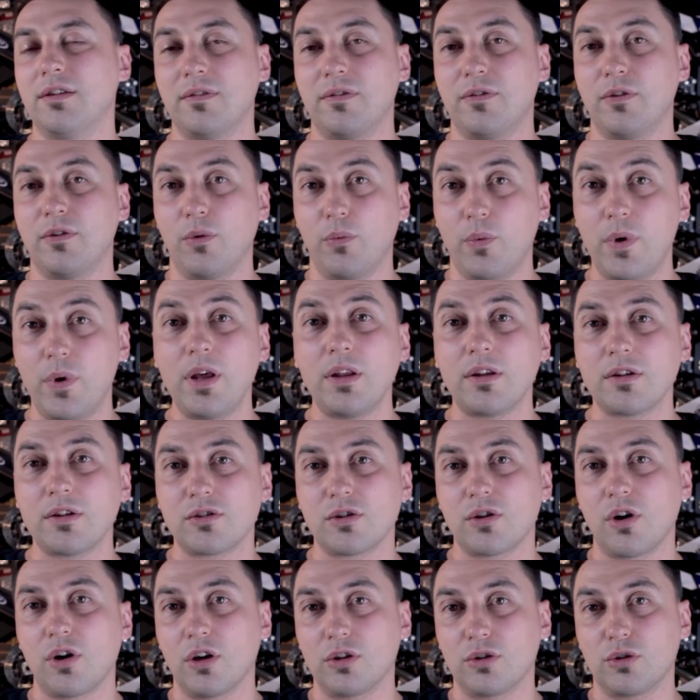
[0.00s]
if your wheel is
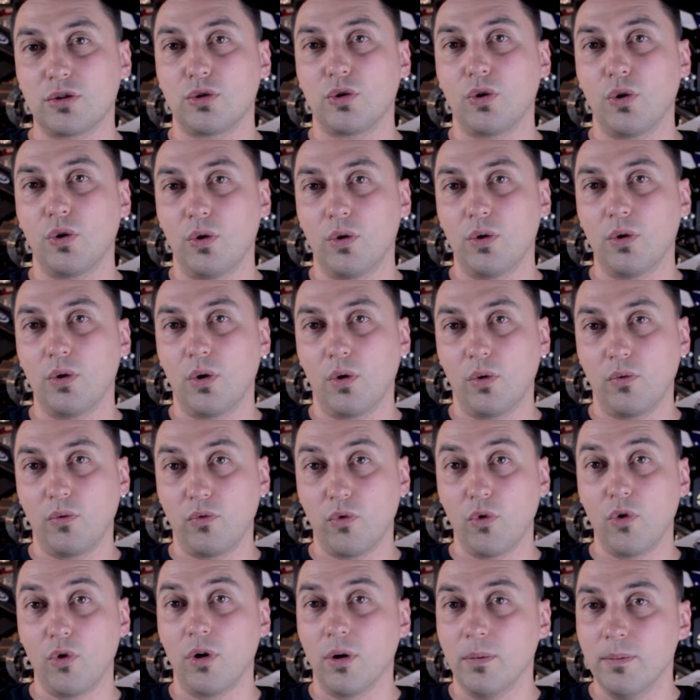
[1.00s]
hot too or
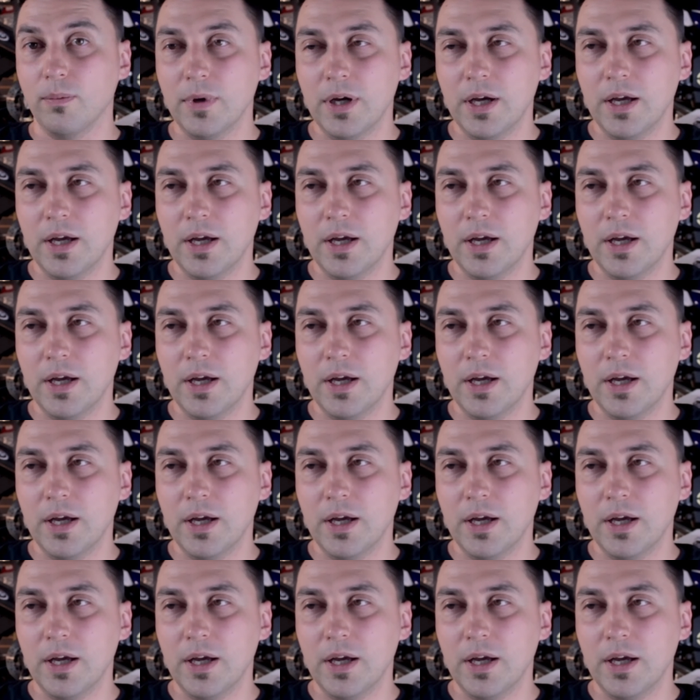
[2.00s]
warm,